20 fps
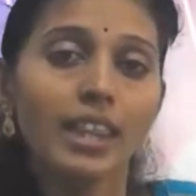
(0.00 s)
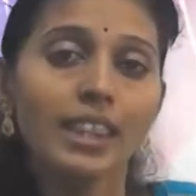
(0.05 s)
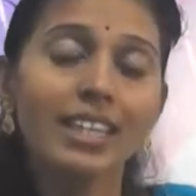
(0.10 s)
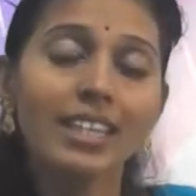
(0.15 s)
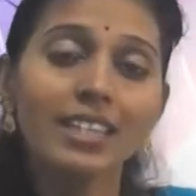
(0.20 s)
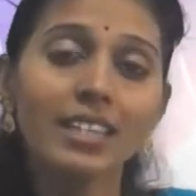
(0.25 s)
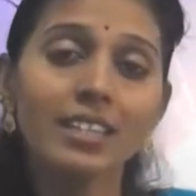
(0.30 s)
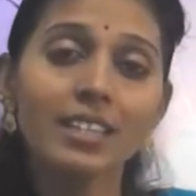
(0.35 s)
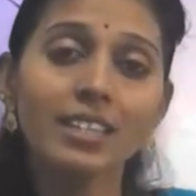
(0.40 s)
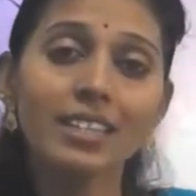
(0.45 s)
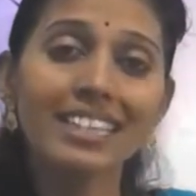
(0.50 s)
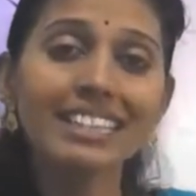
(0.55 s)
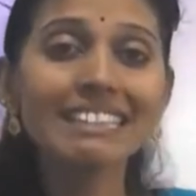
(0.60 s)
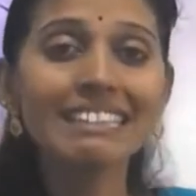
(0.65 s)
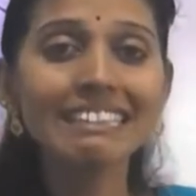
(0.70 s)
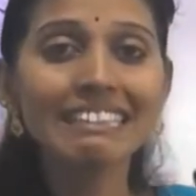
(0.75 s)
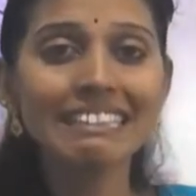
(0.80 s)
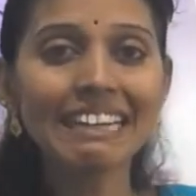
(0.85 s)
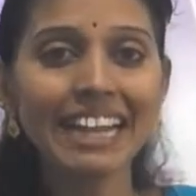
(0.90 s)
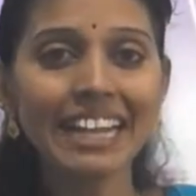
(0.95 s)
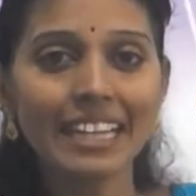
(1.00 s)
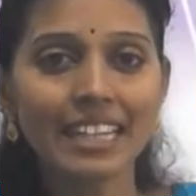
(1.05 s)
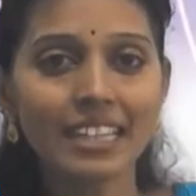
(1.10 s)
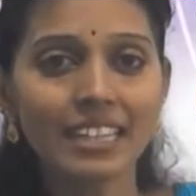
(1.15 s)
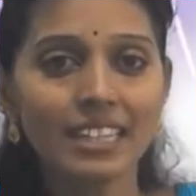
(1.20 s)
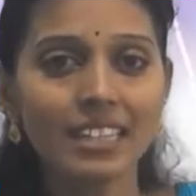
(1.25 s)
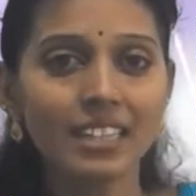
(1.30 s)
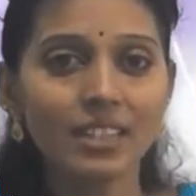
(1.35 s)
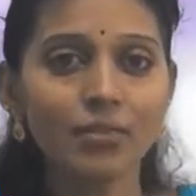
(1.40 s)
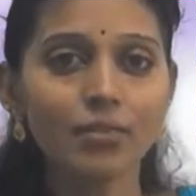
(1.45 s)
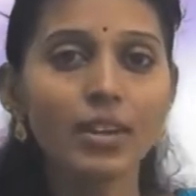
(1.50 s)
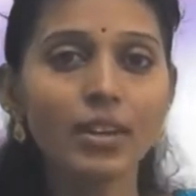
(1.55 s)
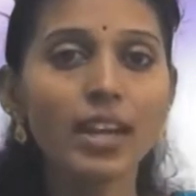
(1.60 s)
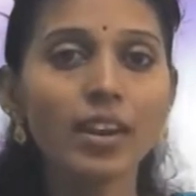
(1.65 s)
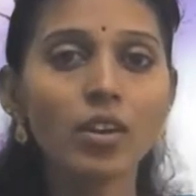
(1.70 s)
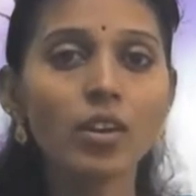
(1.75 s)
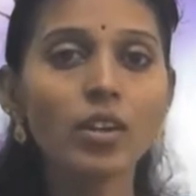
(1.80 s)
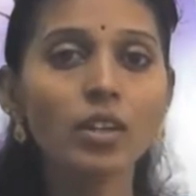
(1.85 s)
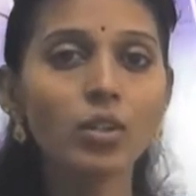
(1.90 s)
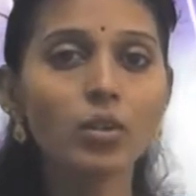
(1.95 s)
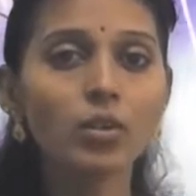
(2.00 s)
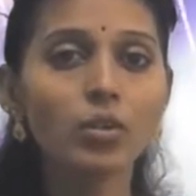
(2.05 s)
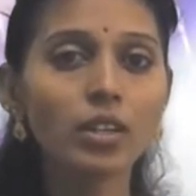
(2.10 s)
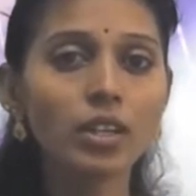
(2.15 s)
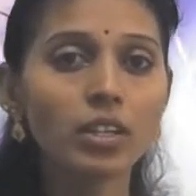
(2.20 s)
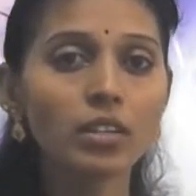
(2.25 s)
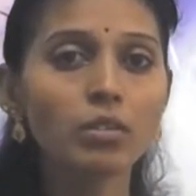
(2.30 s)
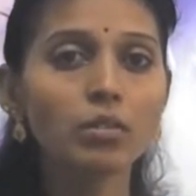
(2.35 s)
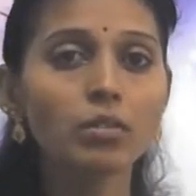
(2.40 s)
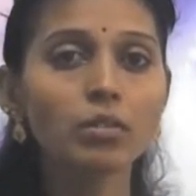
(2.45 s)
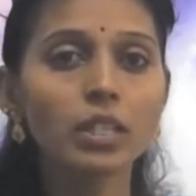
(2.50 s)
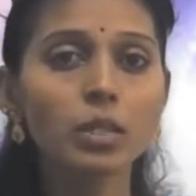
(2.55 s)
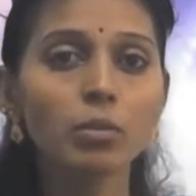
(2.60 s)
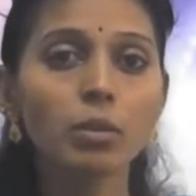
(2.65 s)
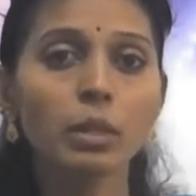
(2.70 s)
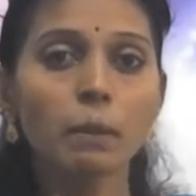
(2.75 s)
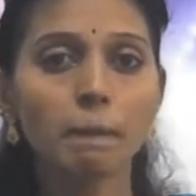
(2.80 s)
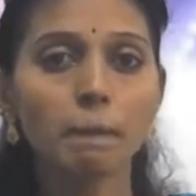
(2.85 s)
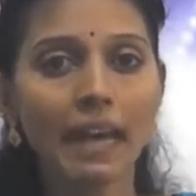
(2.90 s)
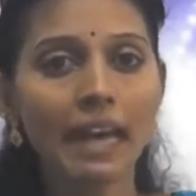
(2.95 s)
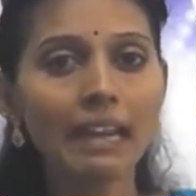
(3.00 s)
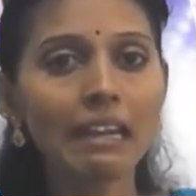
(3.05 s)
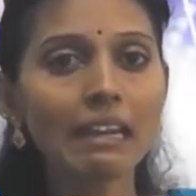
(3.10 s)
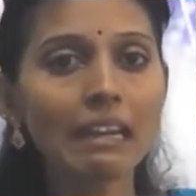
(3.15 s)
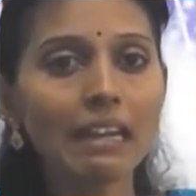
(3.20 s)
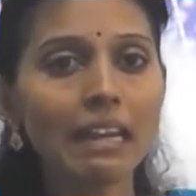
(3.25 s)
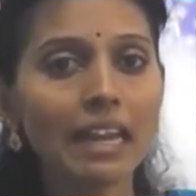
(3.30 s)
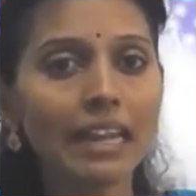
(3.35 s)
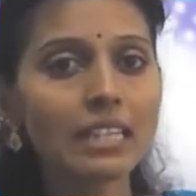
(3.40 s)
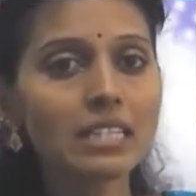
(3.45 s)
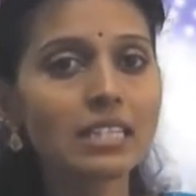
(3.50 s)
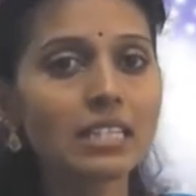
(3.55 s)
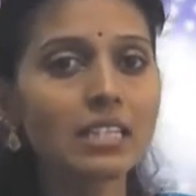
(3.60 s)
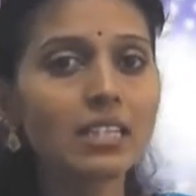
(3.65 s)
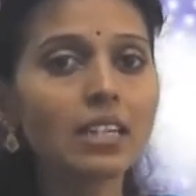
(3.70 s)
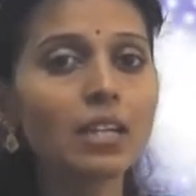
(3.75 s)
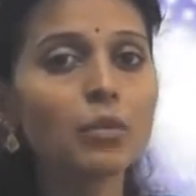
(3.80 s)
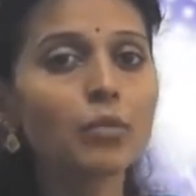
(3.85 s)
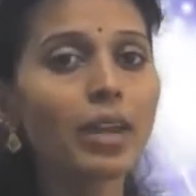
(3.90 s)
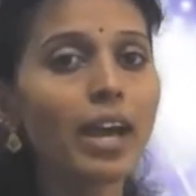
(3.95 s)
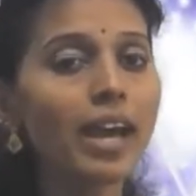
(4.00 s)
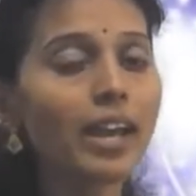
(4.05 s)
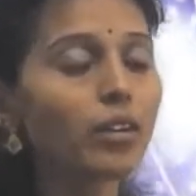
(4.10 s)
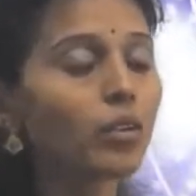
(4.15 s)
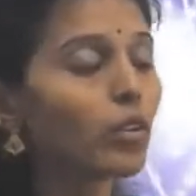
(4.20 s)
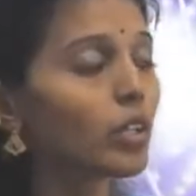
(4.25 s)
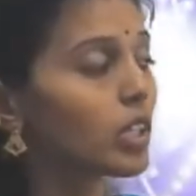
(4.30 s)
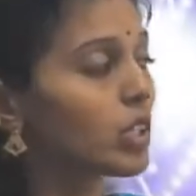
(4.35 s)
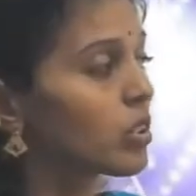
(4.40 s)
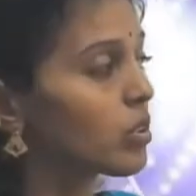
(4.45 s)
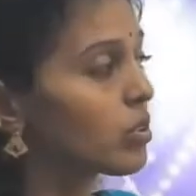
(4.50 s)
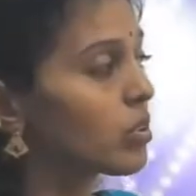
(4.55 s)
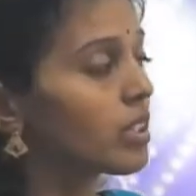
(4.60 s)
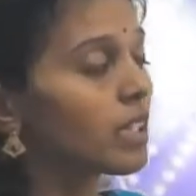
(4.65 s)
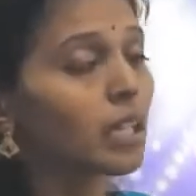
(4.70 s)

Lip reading: Then in kite, we are not going to deal with parallel lines. Here we are going to